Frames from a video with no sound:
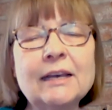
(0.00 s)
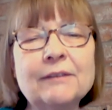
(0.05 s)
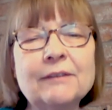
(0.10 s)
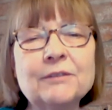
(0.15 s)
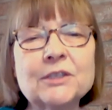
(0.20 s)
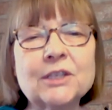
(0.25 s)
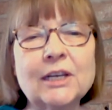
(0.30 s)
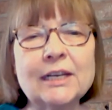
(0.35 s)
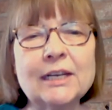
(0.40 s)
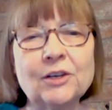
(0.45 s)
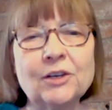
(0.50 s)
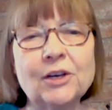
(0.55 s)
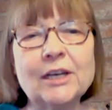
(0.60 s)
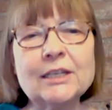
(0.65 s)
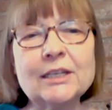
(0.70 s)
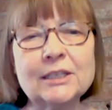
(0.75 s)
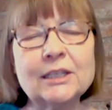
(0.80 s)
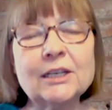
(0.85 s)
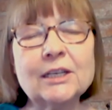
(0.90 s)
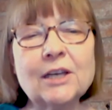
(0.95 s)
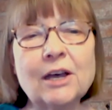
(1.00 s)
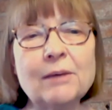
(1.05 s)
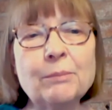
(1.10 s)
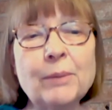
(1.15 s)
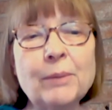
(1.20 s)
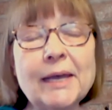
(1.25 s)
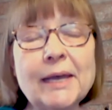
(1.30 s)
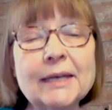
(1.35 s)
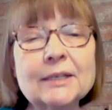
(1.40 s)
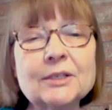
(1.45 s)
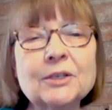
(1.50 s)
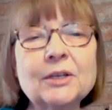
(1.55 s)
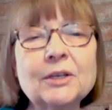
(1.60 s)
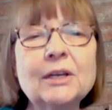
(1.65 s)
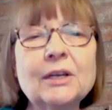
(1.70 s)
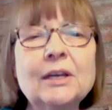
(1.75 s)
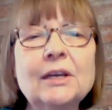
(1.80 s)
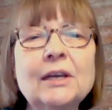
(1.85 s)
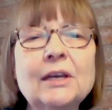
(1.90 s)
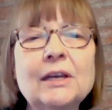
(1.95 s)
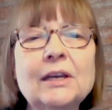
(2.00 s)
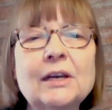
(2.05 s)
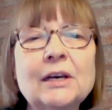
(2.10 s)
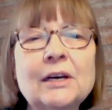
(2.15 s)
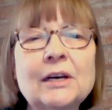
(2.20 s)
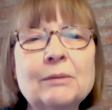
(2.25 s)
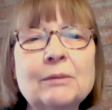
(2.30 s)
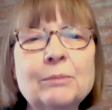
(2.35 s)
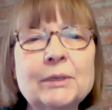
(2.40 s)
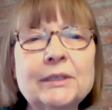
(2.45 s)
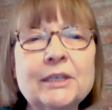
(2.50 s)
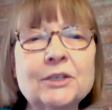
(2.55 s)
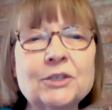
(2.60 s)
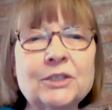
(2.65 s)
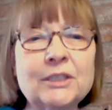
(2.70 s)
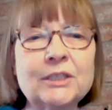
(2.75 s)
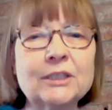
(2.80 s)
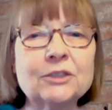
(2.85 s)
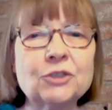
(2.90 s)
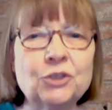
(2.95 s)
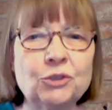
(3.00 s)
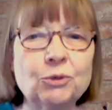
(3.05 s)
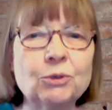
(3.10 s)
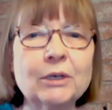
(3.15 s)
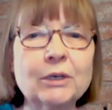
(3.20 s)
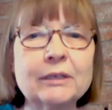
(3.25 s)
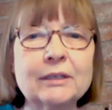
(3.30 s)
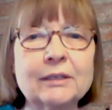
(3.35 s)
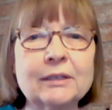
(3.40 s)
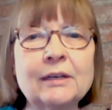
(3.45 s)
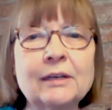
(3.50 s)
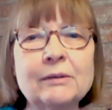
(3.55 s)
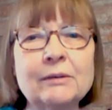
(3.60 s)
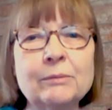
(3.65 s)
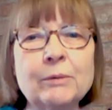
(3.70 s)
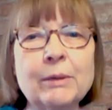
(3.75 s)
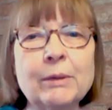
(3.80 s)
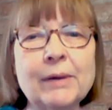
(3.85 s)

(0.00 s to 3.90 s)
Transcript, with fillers: have signed on to the compact, uh, but they're still short um,